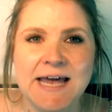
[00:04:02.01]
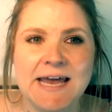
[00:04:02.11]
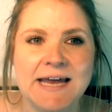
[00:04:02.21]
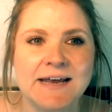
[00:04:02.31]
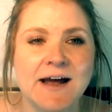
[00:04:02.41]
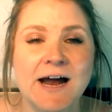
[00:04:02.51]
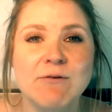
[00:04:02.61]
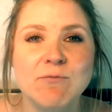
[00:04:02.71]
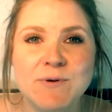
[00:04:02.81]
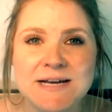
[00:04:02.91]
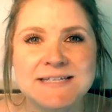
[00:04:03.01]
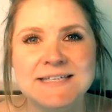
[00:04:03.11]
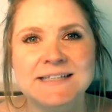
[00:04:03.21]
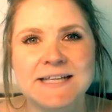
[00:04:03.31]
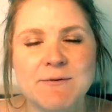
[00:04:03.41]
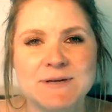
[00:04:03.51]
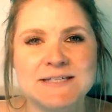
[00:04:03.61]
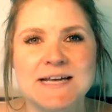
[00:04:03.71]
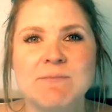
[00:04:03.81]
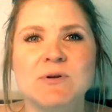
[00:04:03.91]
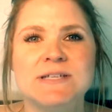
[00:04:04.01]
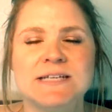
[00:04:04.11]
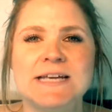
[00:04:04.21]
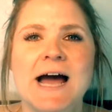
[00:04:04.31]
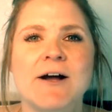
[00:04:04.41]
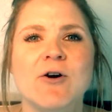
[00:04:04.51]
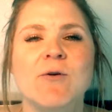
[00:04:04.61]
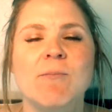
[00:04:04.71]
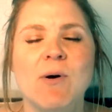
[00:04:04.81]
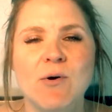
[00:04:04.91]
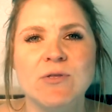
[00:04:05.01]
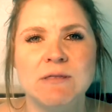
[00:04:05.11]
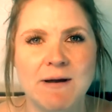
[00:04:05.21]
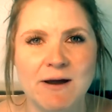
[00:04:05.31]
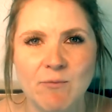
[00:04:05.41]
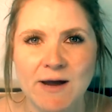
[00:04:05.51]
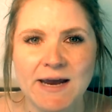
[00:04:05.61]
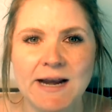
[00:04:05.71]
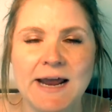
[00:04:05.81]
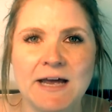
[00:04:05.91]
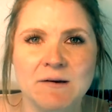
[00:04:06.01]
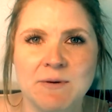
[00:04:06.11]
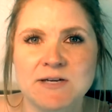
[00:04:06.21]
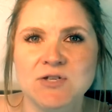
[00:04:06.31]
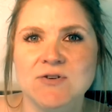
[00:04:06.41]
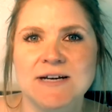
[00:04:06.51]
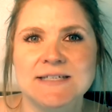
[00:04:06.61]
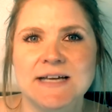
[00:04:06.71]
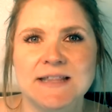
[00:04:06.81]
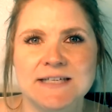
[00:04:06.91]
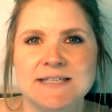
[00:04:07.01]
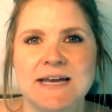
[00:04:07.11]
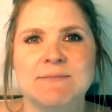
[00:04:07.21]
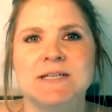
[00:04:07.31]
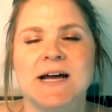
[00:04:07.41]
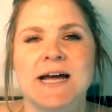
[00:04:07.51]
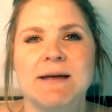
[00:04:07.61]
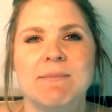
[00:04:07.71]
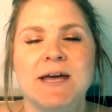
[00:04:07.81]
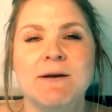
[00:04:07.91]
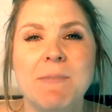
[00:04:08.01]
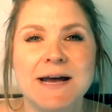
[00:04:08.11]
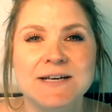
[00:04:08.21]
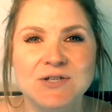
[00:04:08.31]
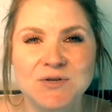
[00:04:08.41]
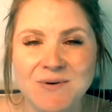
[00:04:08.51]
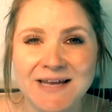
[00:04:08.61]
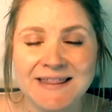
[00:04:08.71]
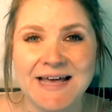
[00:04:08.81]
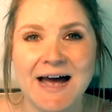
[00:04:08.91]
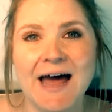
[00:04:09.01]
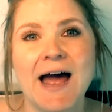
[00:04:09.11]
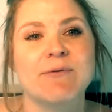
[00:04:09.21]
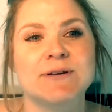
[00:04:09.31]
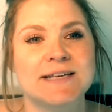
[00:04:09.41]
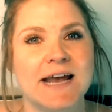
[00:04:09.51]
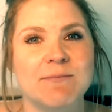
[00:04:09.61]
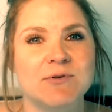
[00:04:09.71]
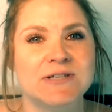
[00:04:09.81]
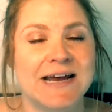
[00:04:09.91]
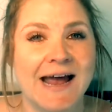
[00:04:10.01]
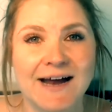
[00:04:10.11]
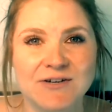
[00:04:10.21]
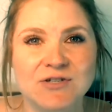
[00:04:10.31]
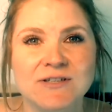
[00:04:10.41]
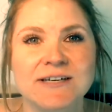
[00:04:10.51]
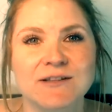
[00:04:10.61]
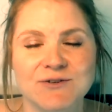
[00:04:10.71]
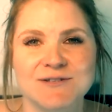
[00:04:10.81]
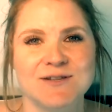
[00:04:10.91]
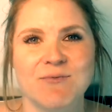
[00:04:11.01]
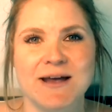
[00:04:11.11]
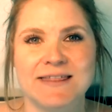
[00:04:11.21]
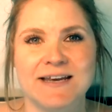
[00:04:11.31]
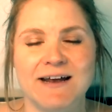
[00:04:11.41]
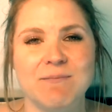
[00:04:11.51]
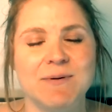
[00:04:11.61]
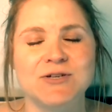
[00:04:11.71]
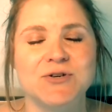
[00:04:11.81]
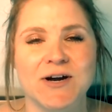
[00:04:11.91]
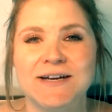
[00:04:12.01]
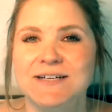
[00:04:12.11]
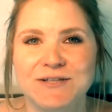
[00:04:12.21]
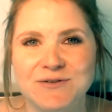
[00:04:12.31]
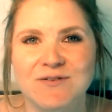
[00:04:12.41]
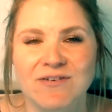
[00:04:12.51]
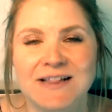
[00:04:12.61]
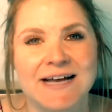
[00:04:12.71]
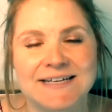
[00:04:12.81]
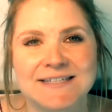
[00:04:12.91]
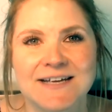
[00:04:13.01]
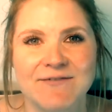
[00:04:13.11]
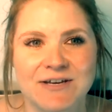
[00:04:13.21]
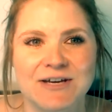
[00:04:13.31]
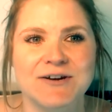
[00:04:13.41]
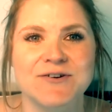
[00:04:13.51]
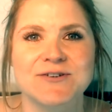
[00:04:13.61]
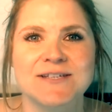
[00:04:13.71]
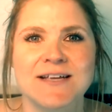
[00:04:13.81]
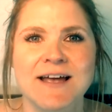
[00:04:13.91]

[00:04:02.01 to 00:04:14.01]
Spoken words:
And I recently was able to tackle both my weight and my stress at the same time. And by doing that, I was able to actually lose the weight that I have been trying to lose for the last 7 years.